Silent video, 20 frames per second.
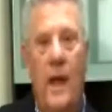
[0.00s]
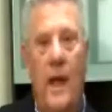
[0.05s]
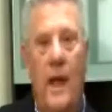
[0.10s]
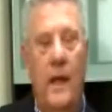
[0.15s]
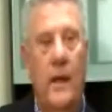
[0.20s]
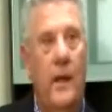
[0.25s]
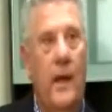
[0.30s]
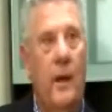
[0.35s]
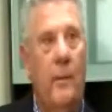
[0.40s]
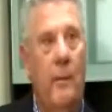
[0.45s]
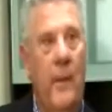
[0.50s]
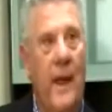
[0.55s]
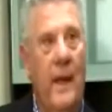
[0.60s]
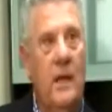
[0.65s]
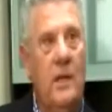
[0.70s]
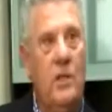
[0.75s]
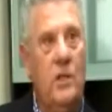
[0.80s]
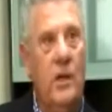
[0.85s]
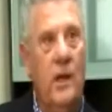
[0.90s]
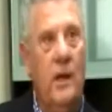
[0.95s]
and uh,
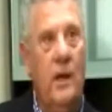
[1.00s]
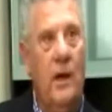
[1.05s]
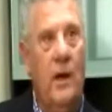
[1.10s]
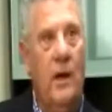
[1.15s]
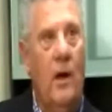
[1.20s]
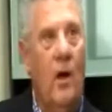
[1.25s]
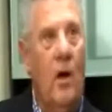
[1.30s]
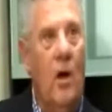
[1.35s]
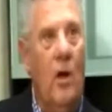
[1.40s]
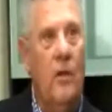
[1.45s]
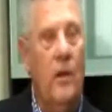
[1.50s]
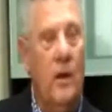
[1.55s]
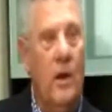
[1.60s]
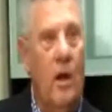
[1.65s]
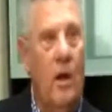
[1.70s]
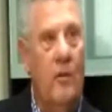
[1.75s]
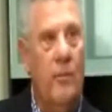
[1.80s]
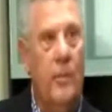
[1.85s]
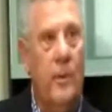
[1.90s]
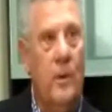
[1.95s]
managing uh, all the
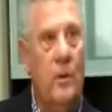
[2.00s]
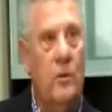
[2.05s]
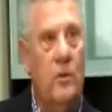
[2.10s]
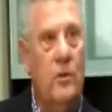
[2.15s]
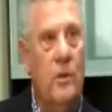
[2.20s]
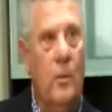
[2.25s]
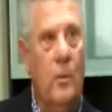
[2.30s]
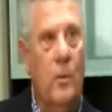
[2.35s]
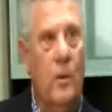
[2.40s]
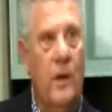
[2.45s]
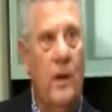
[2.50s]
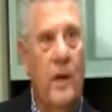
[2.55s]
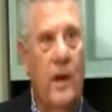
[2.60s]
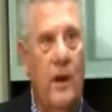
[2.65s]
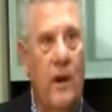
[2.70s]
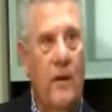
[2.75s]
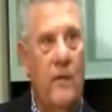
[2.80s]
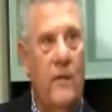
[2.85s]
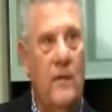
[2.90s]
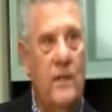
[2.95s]
golf pros that work
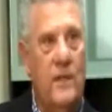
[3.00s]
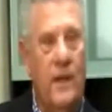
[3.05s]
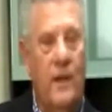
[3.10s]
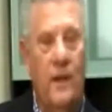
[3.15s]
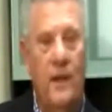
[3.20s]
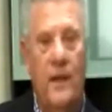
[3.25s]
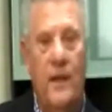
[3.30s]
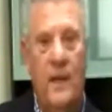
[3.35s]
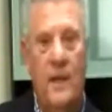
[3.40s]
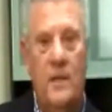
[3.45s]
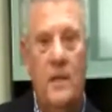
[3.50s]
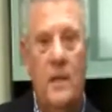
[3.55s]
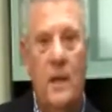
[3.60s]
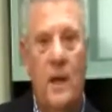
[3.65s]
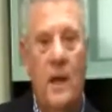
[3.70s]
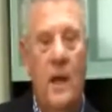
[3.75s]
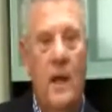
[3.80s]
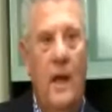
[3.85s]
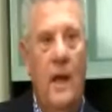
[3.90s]
at our facilities.